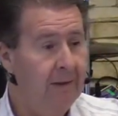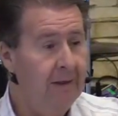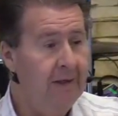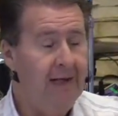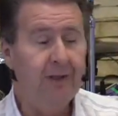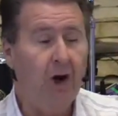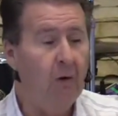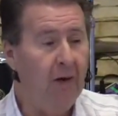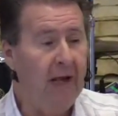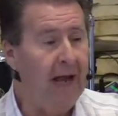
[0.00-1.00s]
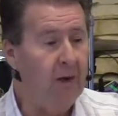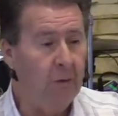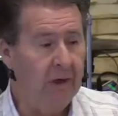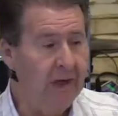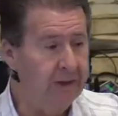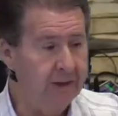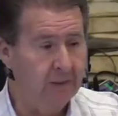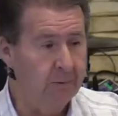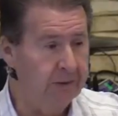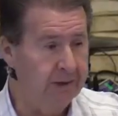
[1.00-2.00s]
he's already had a
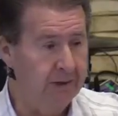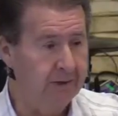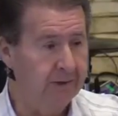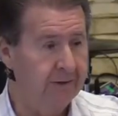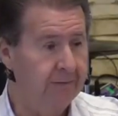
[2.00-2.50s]
relationship with Jesus.